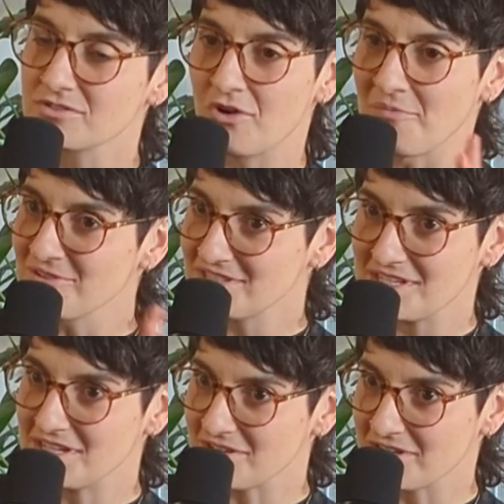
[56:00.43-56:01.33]
so almost a
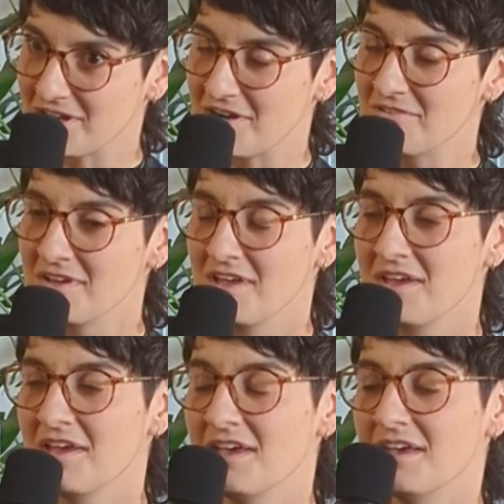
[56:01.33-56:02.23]
year ago,
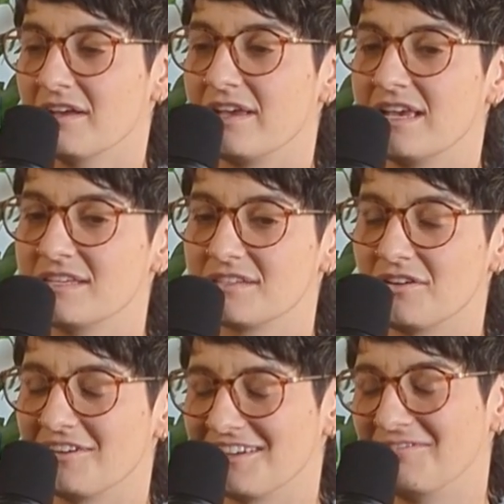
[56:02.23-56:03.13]
is
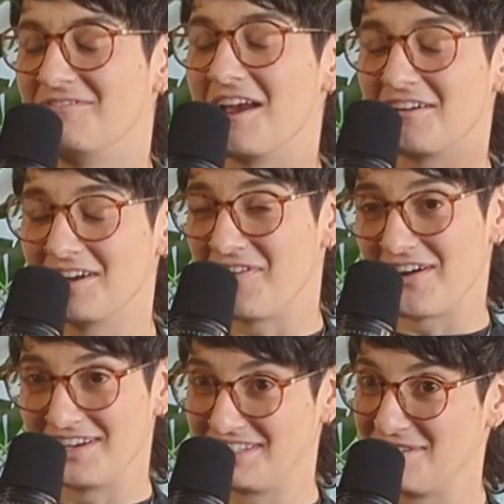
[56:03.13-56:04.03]
very,
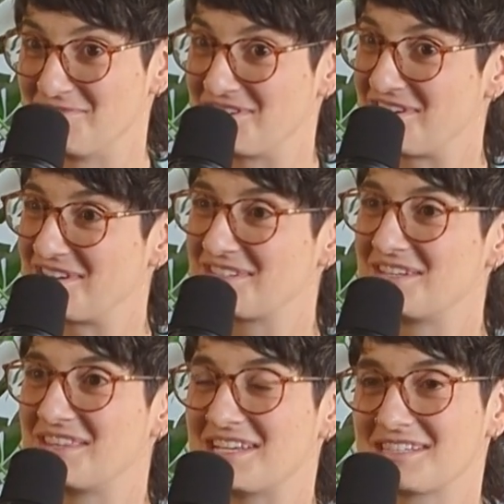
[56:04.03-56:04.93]
very similar
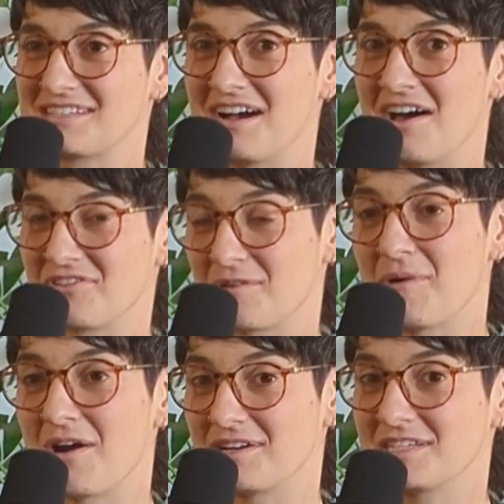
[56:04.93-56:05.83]
to this other
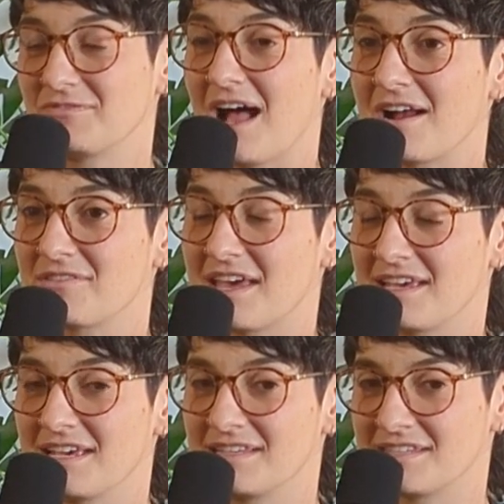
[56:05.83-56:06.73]
party's flyer
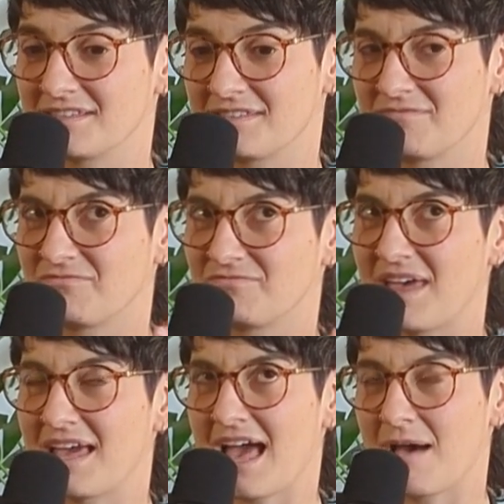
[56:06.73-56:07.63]
that
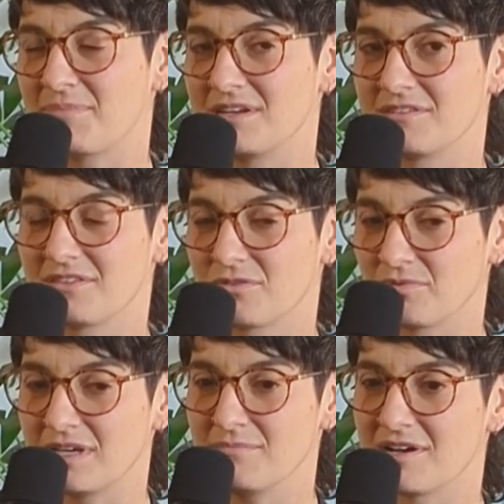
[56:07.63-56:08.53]
happened
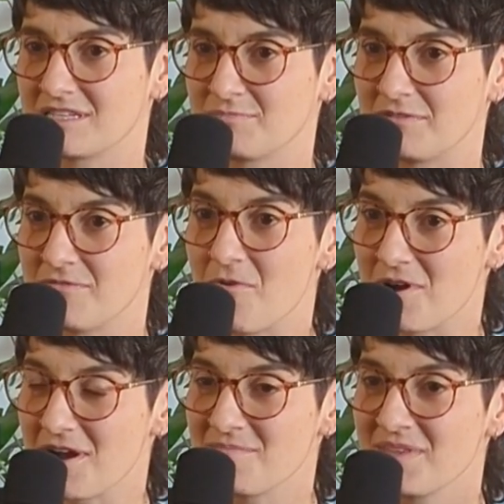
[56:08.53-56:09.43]
3 months
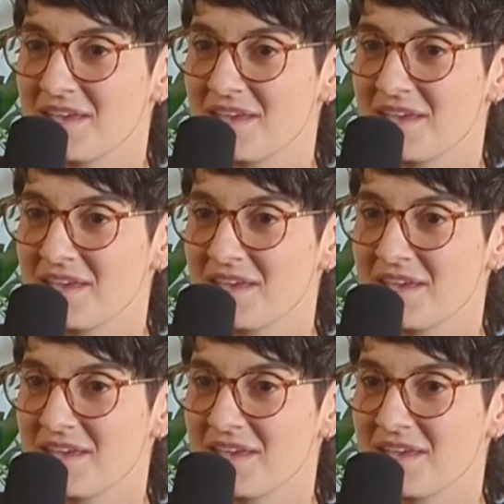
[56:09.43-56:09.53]
before.